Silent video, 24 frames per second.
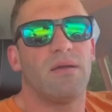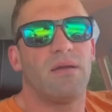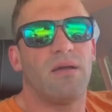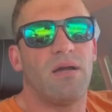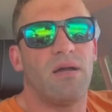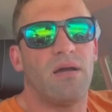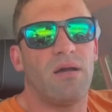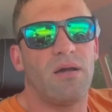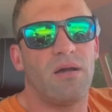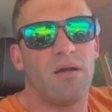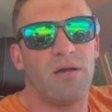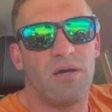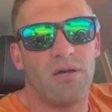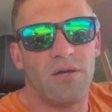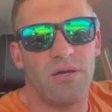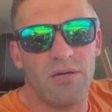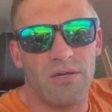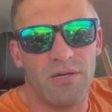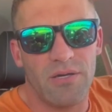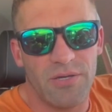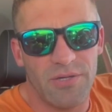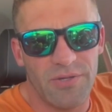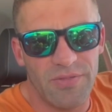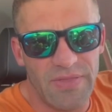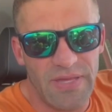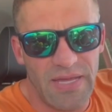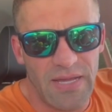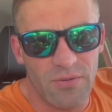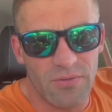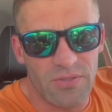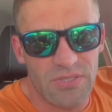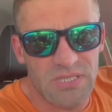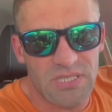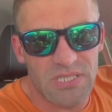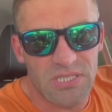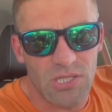Oh, that
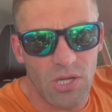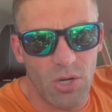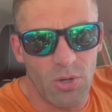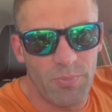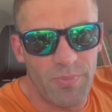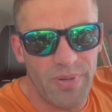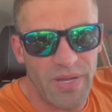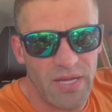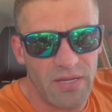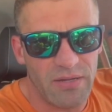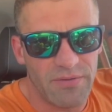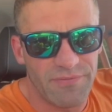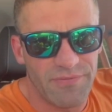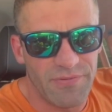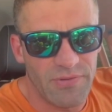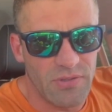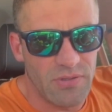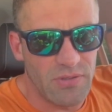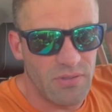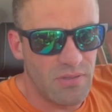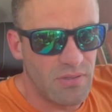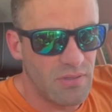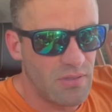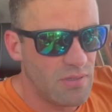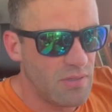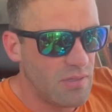was so painful.